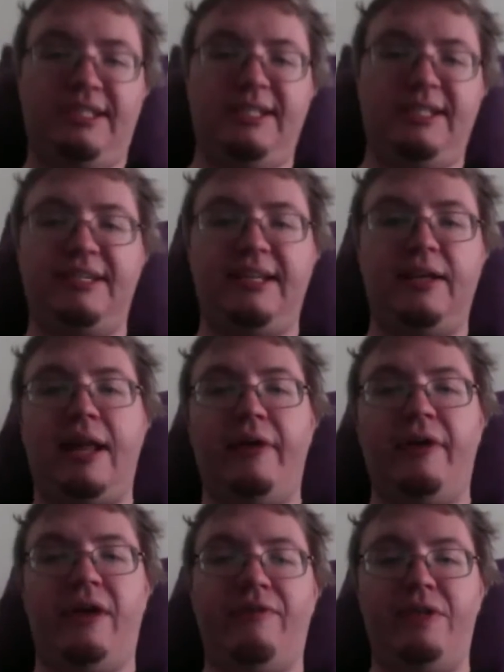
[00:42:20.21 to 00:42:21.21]
detail
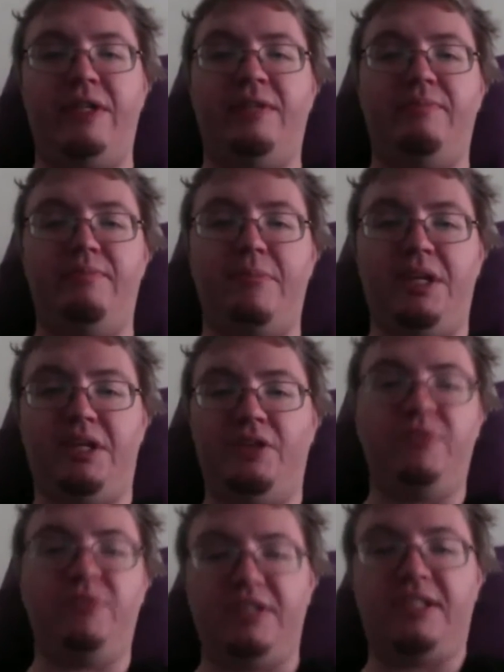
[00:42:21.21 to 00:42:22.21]
out every
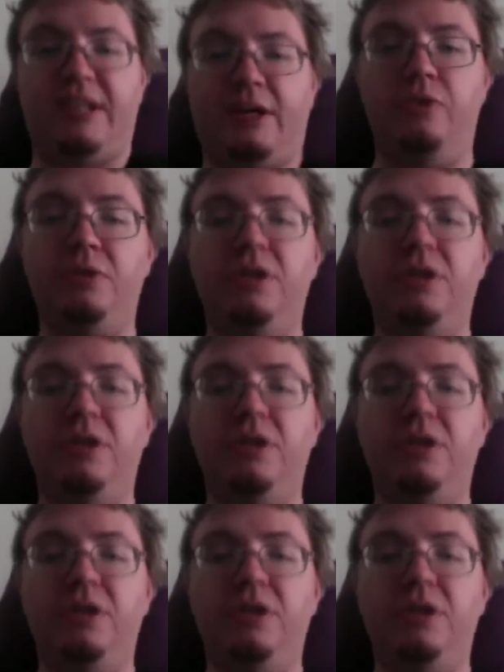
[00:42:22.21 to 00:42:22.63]
minute detail